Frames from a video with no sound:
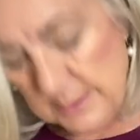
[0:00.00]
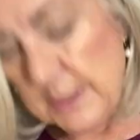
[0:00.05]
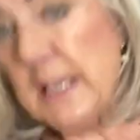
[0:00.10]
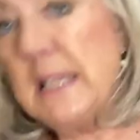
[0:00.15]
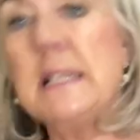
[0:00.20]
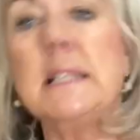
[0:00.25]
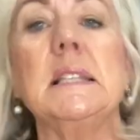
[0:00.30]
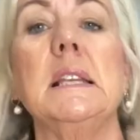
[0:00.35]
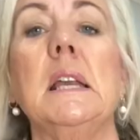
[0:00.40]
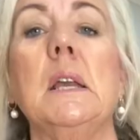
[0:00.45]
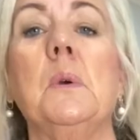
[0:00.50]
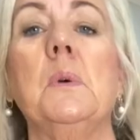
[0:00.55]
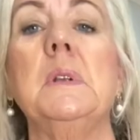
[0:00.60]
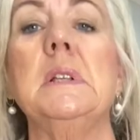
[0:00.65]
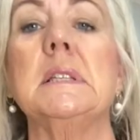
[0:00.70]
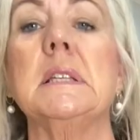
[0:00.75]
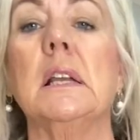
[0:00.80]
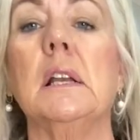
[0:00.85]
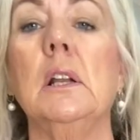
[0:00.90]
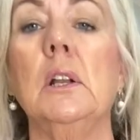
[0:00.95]
These
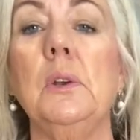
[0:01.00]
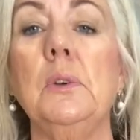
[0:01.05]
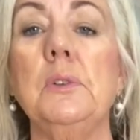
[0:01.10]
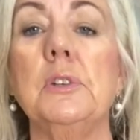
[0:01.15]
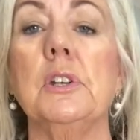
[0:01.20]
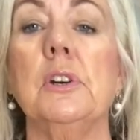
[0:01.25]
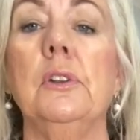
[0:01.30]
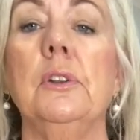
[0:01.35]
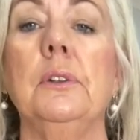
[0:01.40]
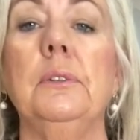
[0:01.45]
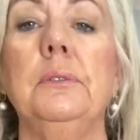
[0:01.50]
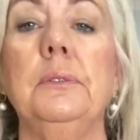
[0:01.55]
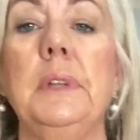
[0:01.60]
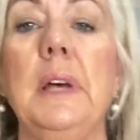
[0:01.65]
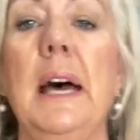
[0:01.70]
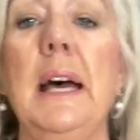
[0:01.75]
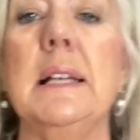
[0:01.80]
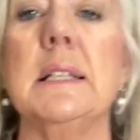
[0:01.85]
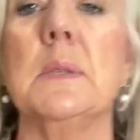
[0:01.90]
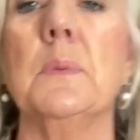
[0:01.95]
sequins are glued on
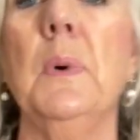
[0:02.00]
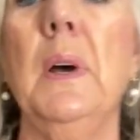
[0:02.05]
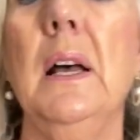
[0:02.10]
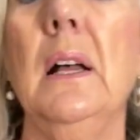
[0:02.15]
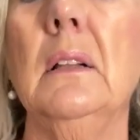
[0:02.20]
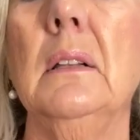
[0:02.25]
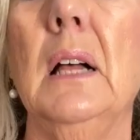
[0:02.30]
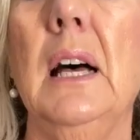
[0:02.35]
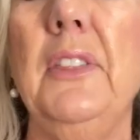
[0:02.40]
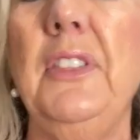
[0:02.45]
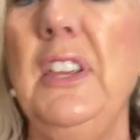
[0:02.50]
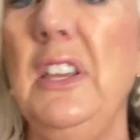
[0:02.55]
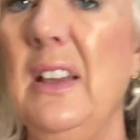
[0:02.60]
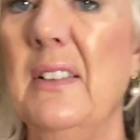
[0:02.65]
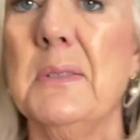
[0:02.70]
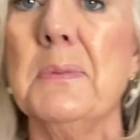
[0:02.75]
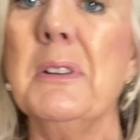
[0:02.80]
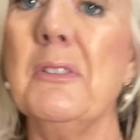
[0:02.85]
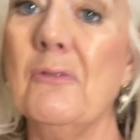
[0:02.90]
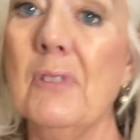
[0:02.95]
as well. I think you
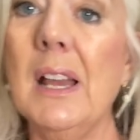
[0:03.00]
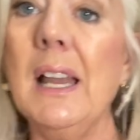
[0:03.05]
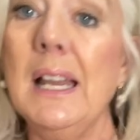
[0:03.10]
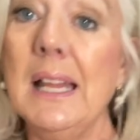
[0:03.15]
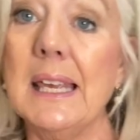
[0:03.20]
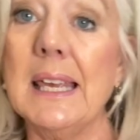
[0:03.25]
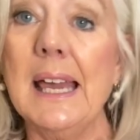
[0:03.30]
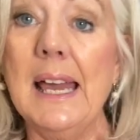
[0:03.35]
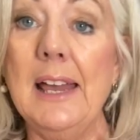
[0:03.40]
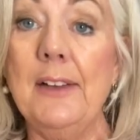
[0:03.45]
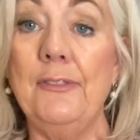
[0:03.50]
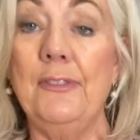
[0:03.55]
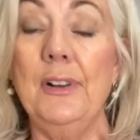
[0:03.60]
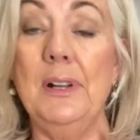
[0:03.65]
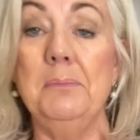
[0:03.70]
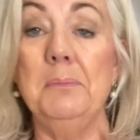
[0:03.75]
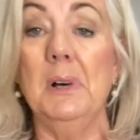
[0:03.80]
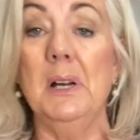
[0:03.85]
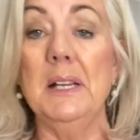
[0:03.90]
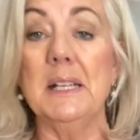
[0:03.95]
have to be really
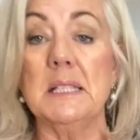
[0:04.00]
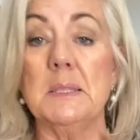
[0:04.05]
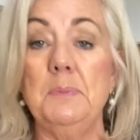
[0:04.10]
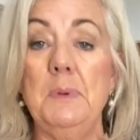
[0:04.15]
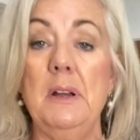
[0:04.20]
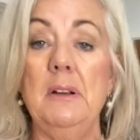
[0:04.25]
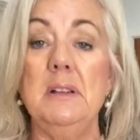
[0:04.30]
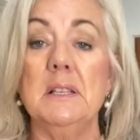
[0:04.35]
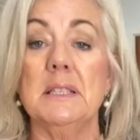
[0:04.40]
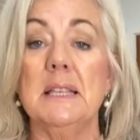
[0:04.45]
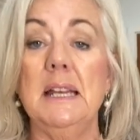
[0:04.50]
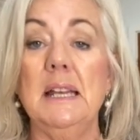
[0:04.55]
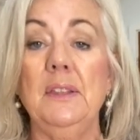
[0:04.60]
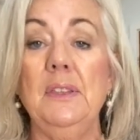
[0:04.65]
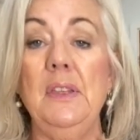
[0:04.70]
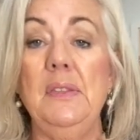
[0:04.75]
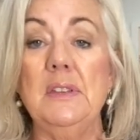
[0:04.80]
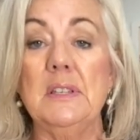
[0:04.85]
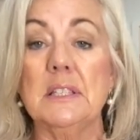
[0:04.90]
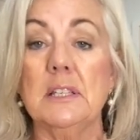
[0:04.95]
careful. In my experience,
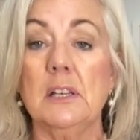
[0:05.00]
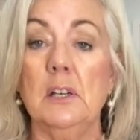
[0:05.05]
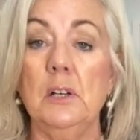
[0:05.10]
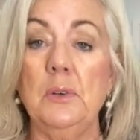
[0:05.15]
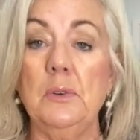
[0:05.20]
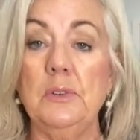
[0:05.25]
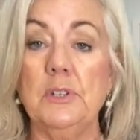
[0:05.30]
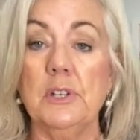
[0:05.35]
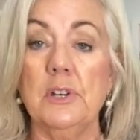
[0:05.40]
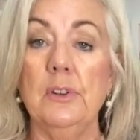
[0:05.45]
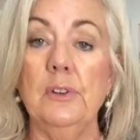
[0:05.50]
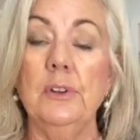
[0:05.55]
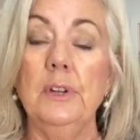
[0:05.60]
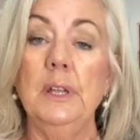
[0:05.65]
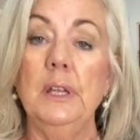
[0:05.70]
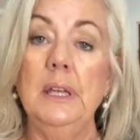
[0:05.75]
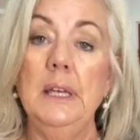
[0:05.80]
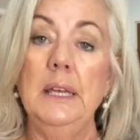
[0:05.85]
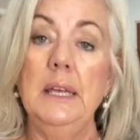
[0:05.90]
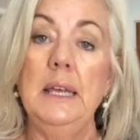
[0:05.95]
anything that's glued on
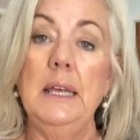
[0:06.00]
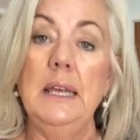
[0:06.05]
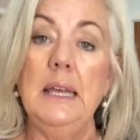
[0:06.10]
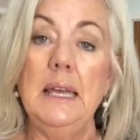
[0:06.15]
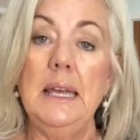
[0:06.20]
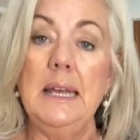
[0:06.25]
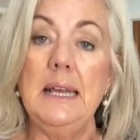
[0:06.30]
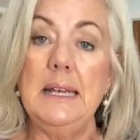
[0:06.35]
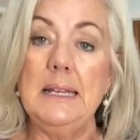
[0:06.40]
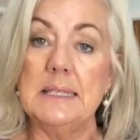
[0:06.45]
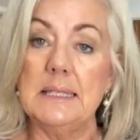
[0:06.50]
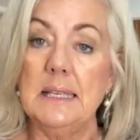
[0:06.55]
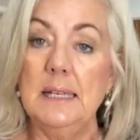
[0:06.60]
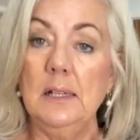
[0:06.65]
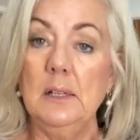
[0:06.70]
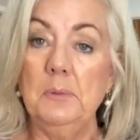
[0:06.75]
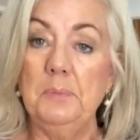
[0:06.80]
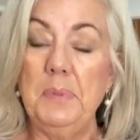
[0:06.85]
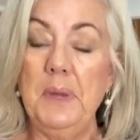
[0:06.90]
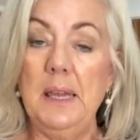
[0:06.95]
is a
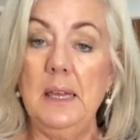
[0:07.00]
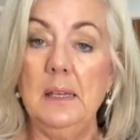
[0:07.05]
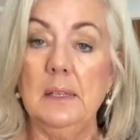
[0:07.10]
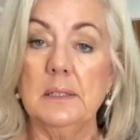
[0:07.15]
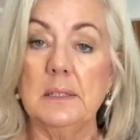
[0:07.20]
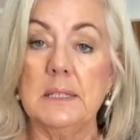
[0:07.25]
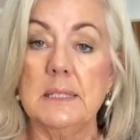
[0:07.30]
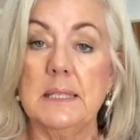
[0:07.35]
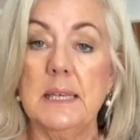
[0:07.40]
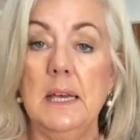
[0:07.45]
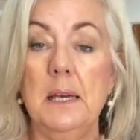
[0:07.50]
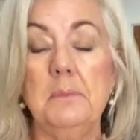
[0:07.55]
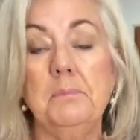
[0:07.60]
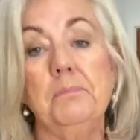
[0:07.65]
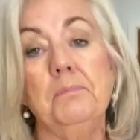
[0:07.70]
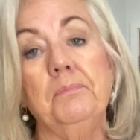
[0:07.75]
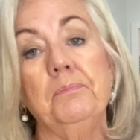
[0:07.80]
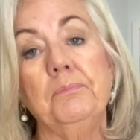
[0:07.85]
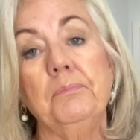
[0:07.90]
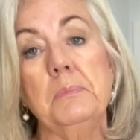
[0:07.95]
little bit
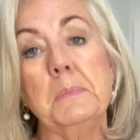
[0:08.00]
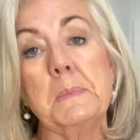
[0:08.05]
sensitive